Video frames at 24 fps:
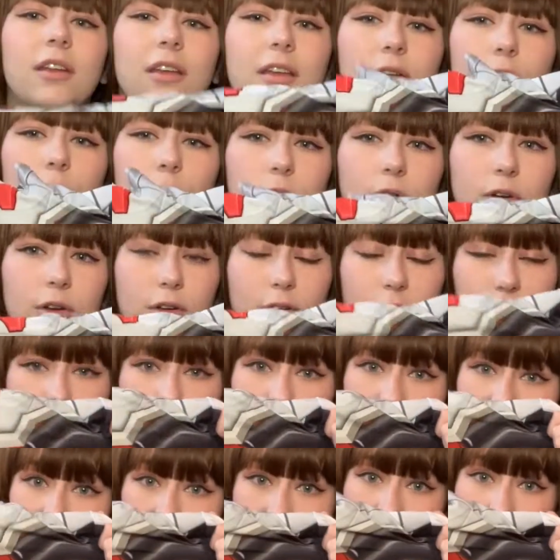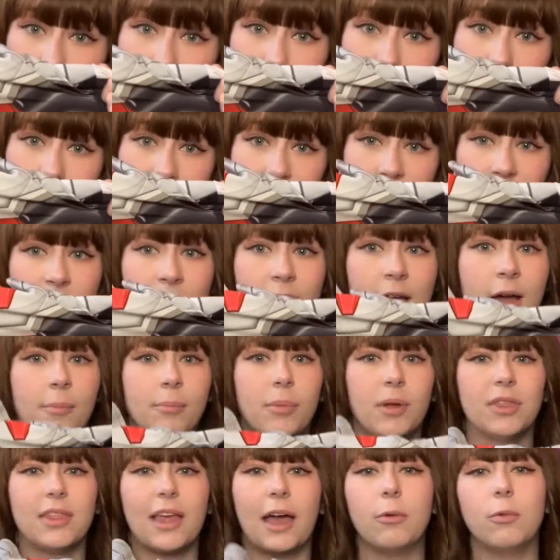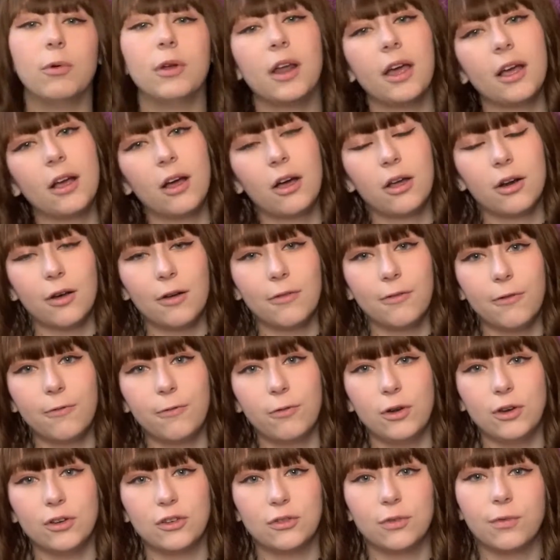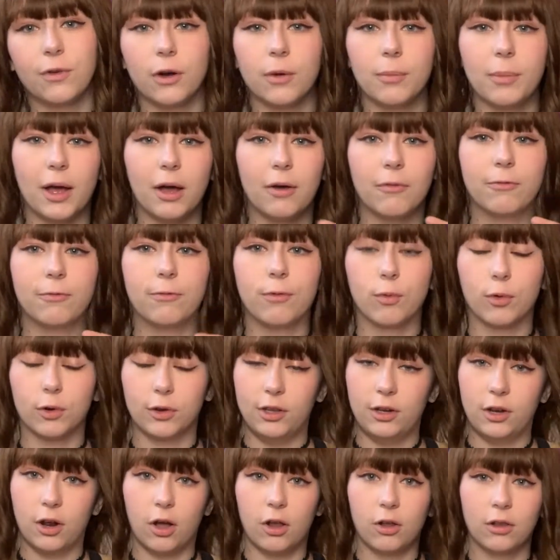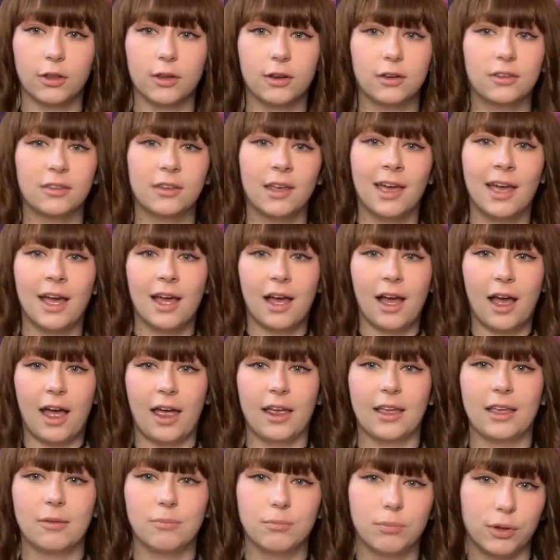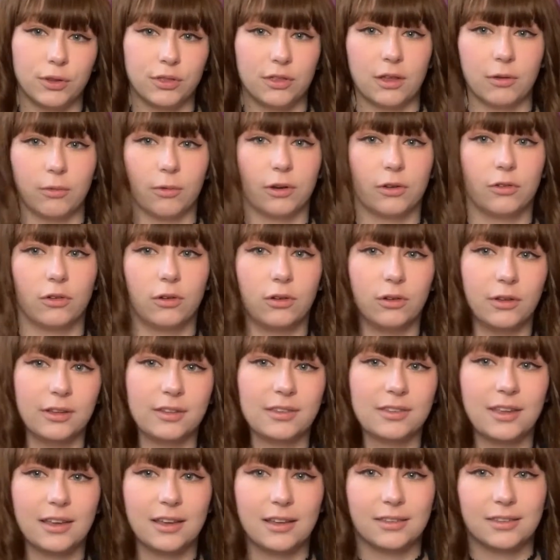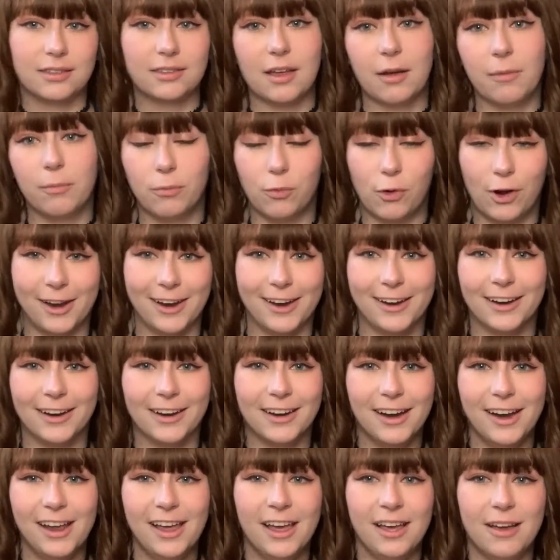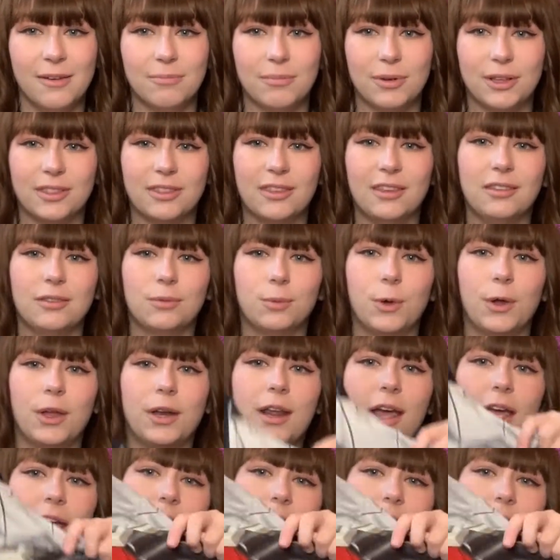in order to get this one, but that one I got off of Wish for about $40. I can put the original listing somewhere, but this one I